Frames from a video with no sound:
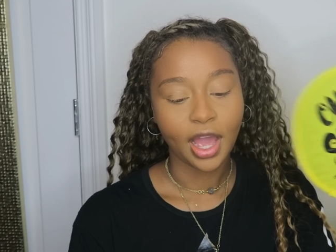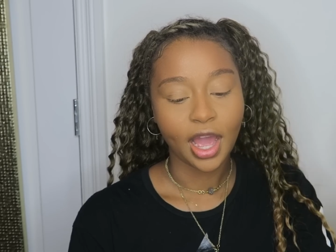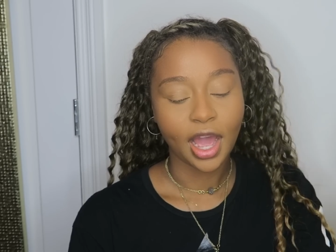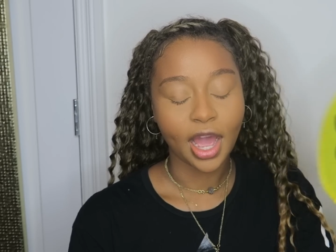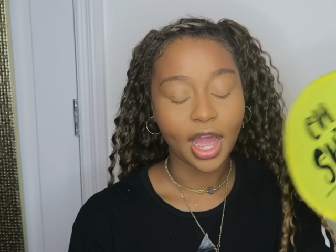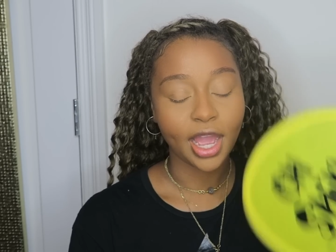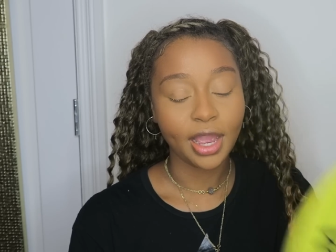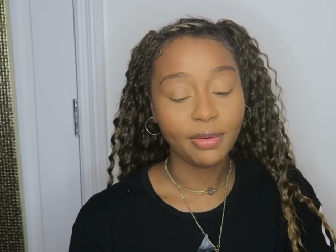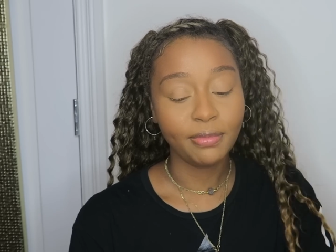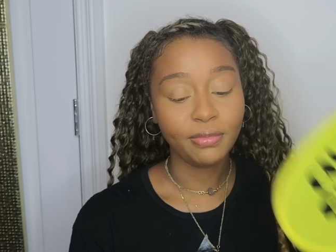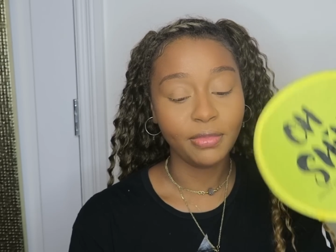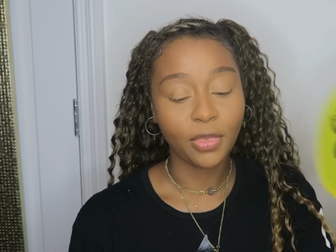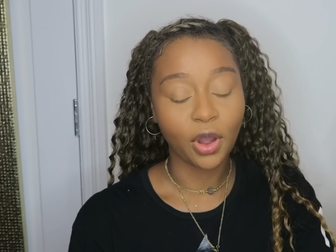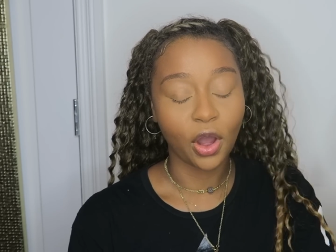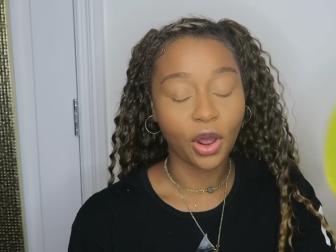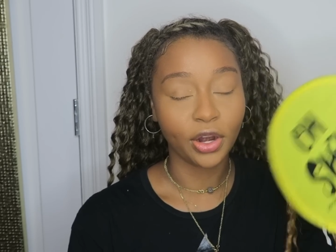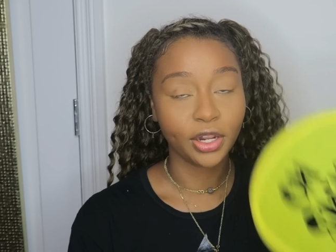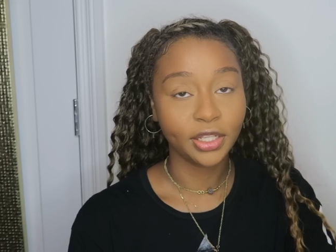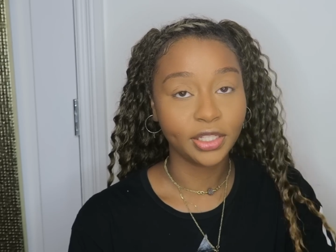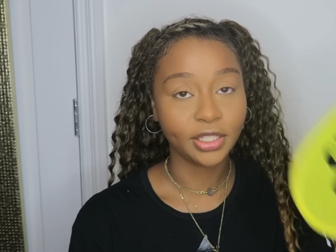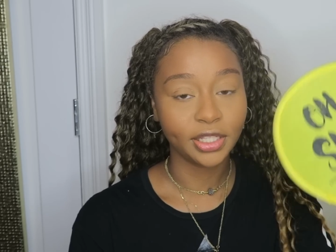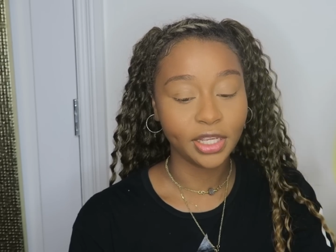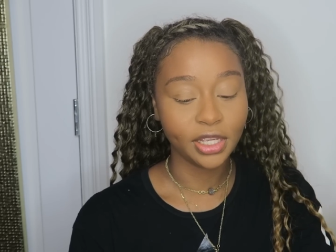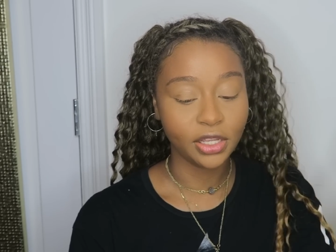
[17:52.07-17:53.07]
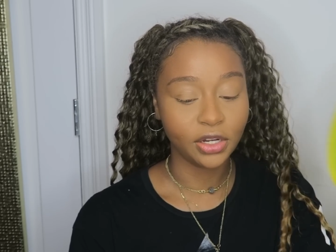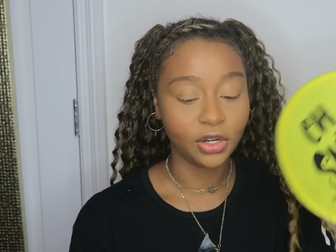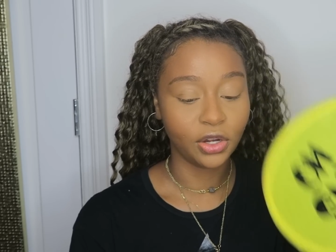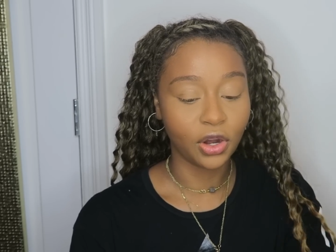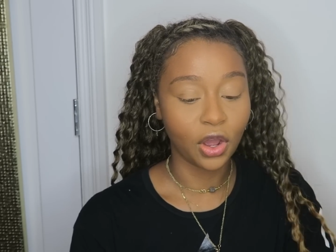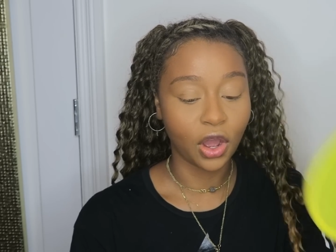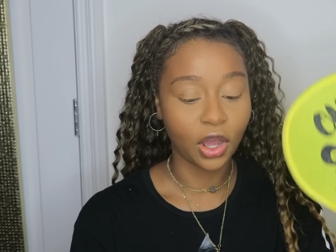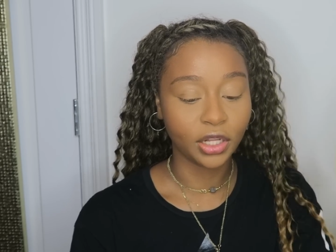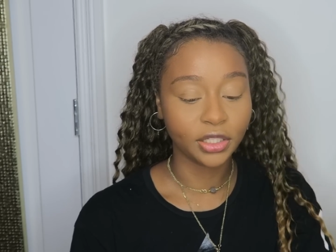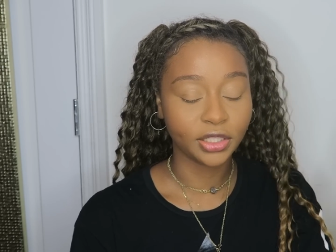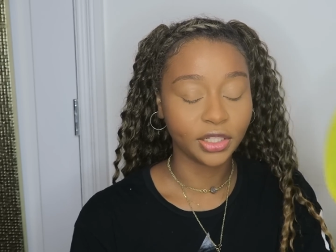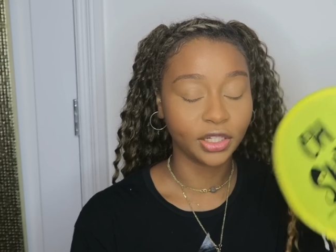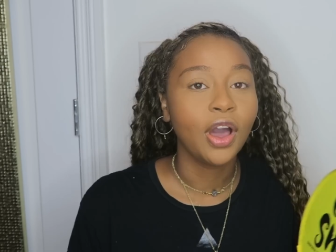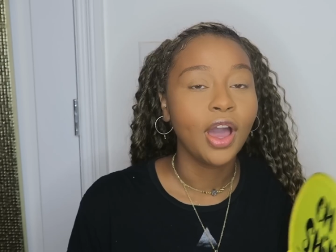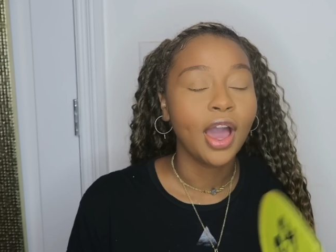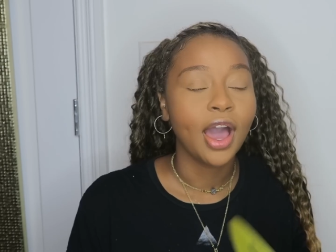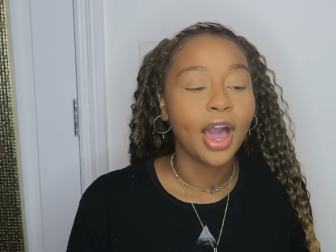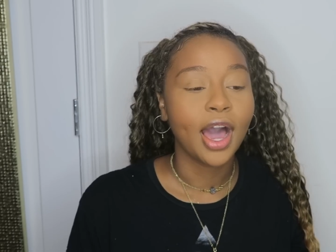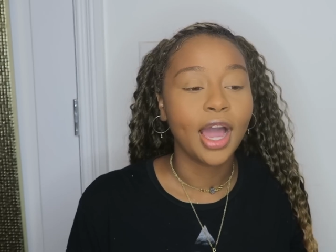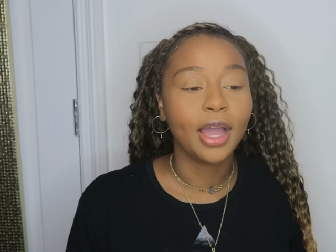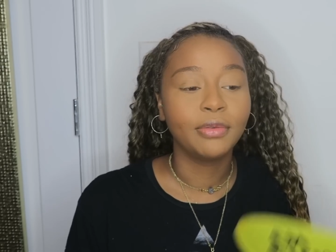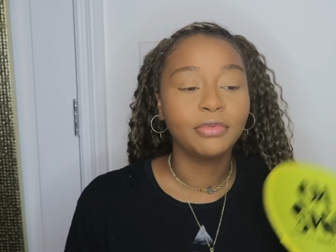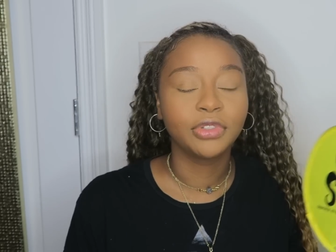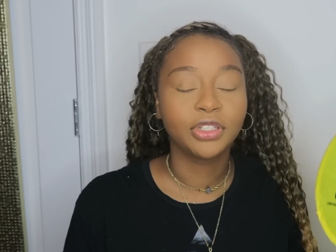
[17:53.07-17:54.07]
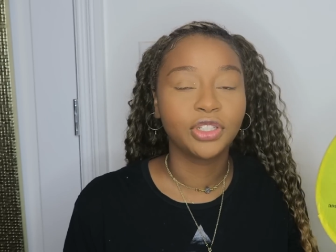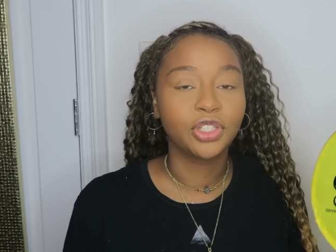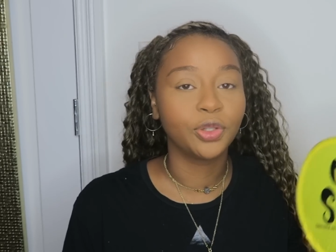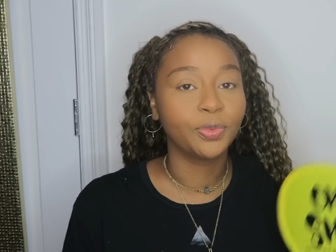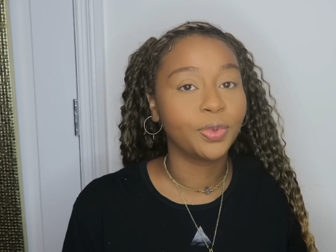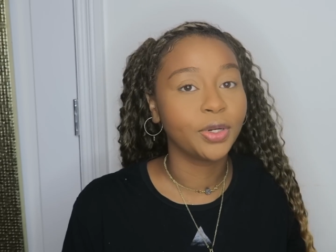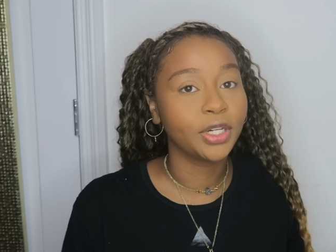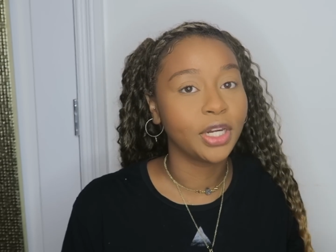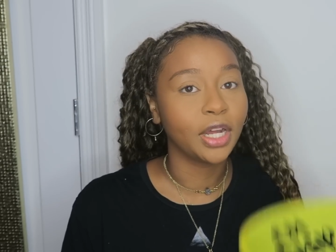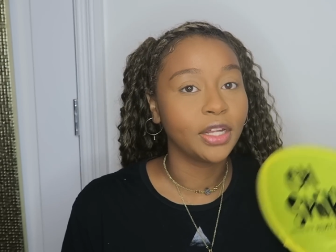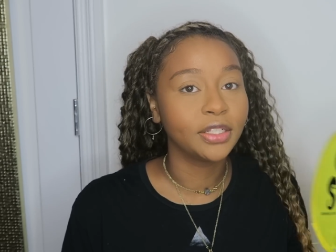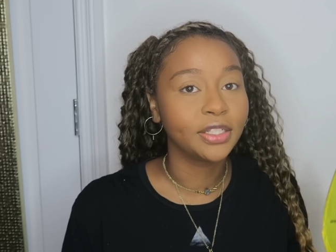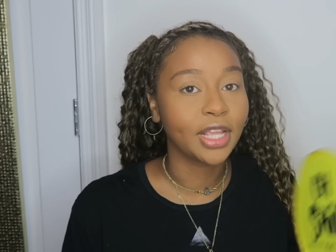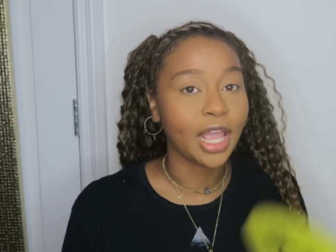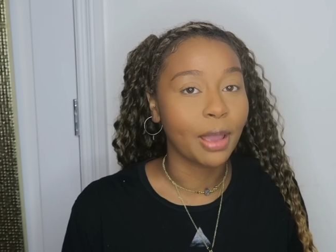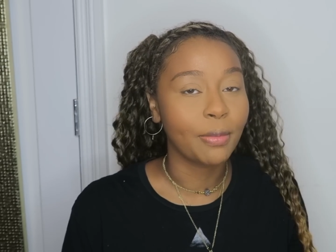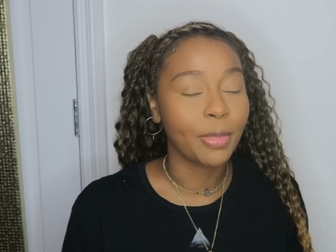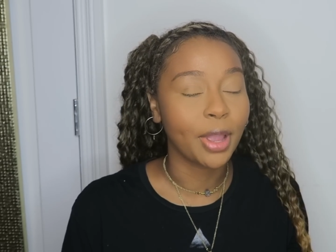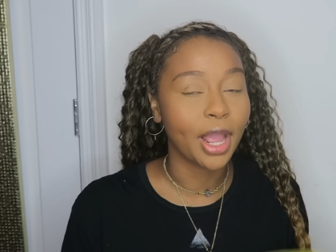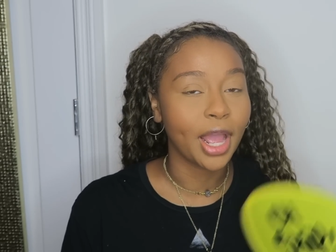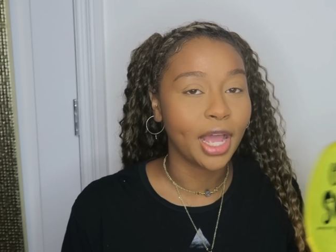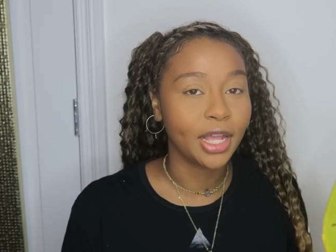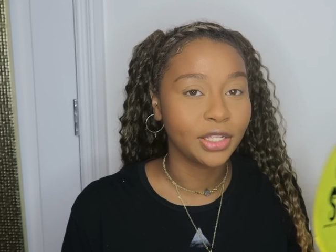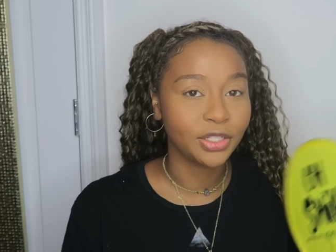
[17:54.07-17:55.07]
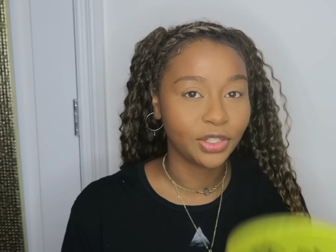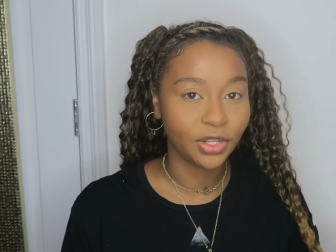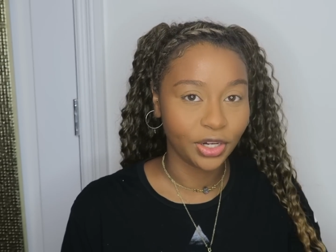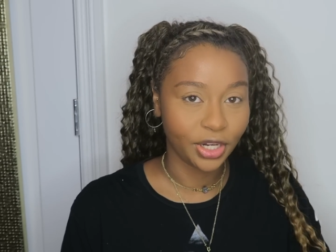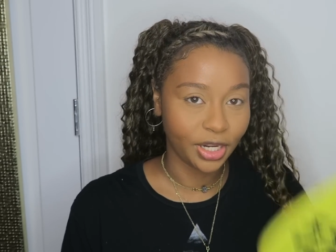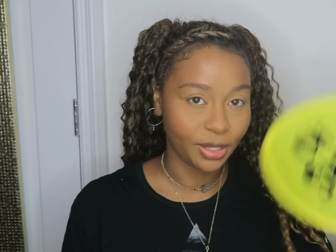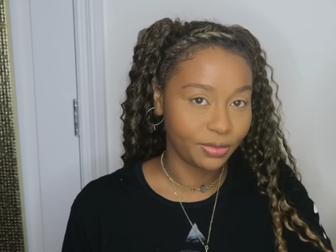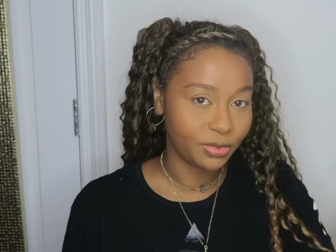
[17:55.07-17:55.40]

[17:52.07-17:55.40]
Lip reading: I'm honestly not. I'm super down to get my hands dirty.